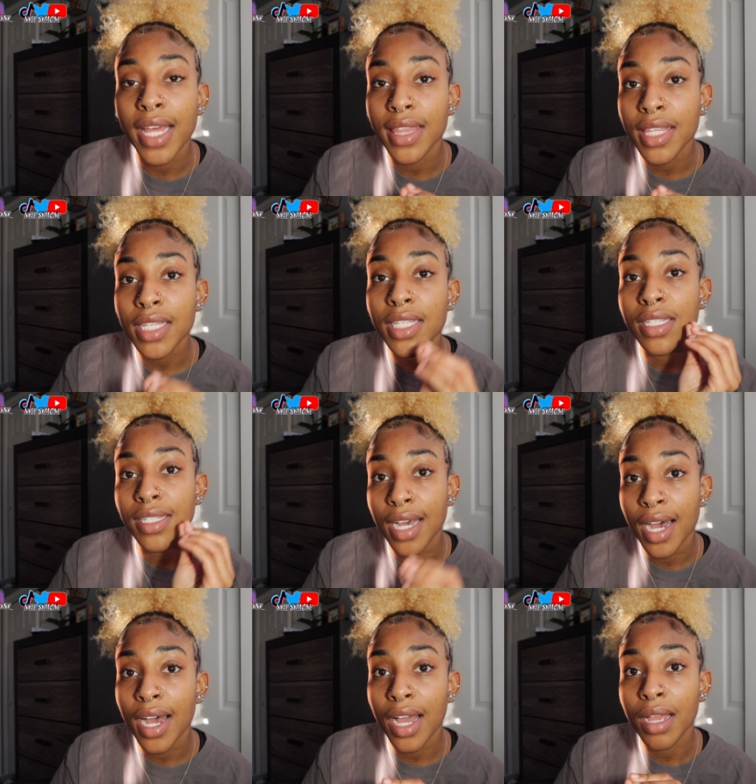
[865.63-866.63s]
At this
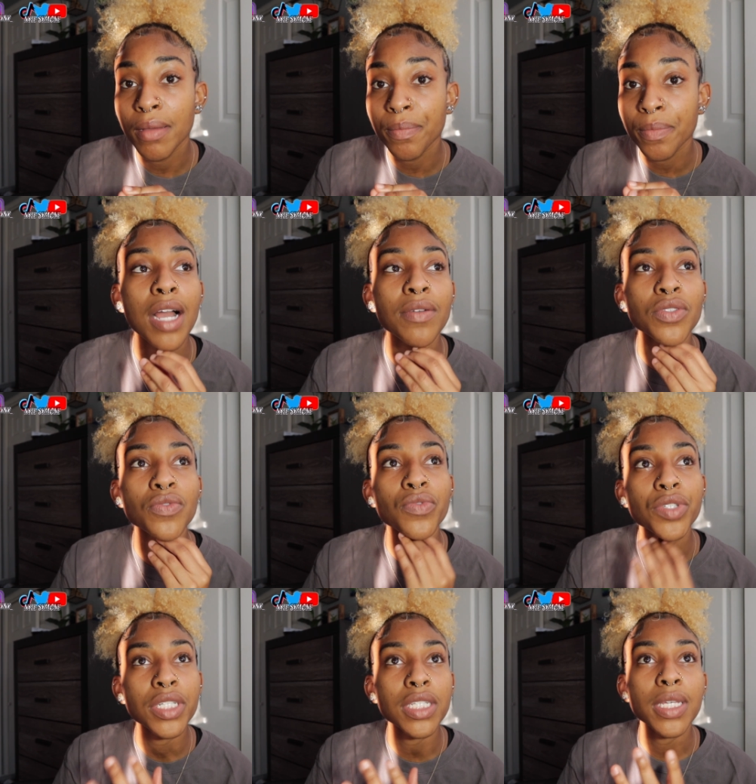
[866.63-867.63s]
time, I was
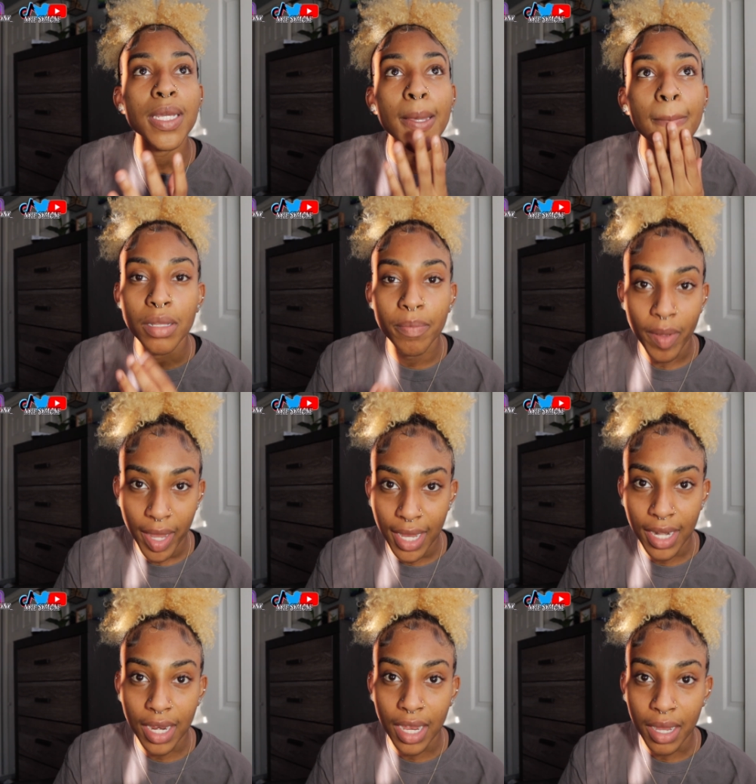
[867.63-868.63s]
really
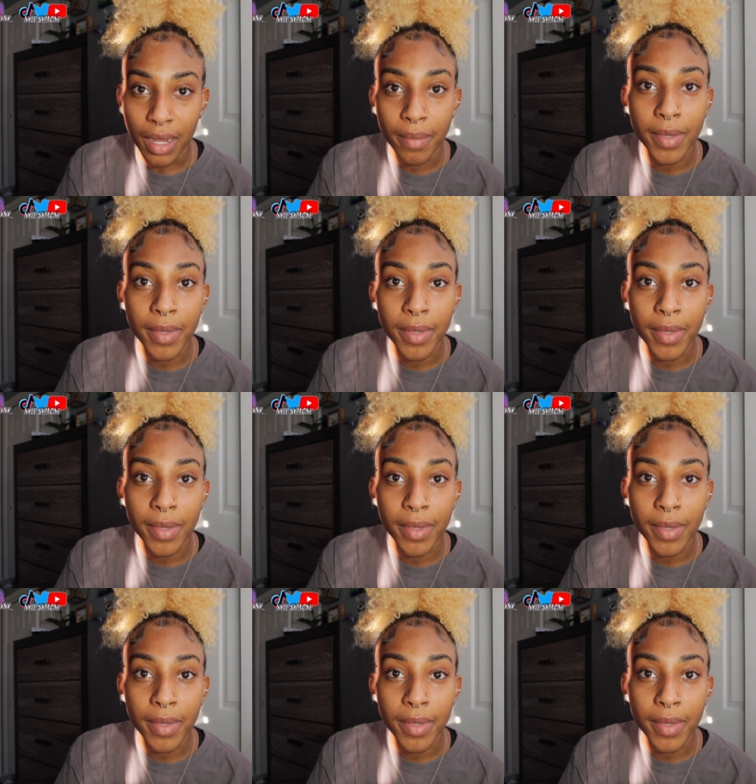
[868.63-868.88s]
debating,